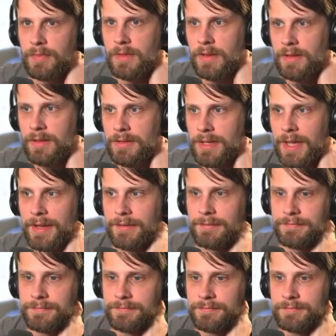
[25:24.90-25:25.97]
Yeah,
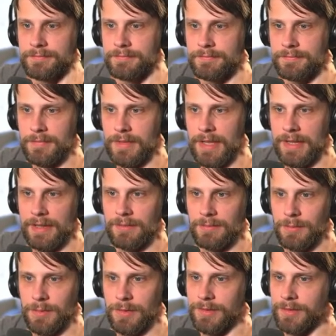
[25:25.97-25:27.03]
that
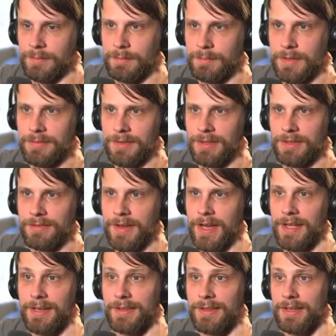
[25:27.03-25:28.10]
was perfectly
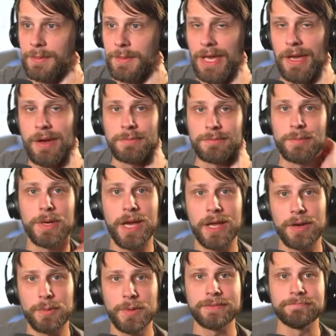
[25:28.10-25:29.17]
fine. And there we go. We got a
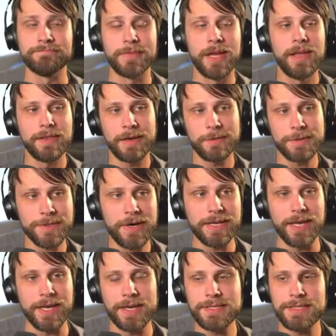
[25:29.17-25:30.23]
win. That was great,
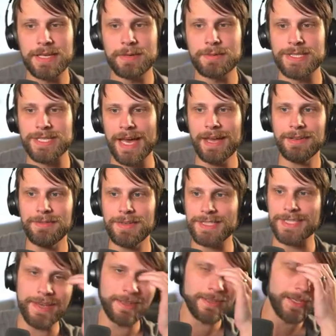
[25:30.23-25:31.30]
guys. That was kind of
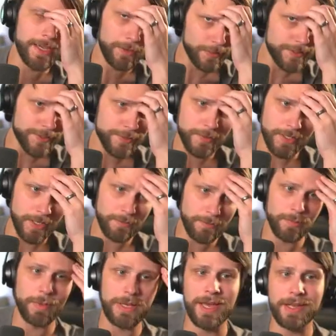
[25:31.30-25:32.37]
exactly how we drew it up.
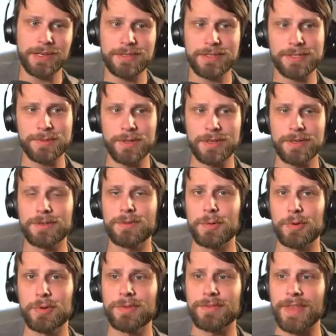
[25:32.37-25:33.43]
We kind of just want to do
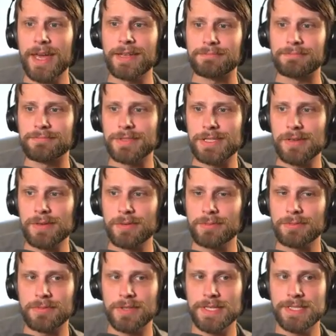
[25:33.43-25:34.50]
more of that. So
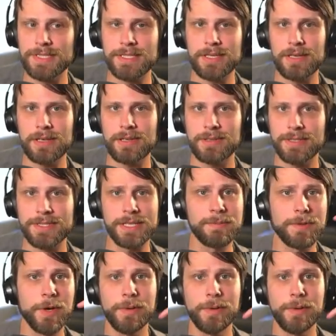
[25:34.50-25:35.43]
let's keep going.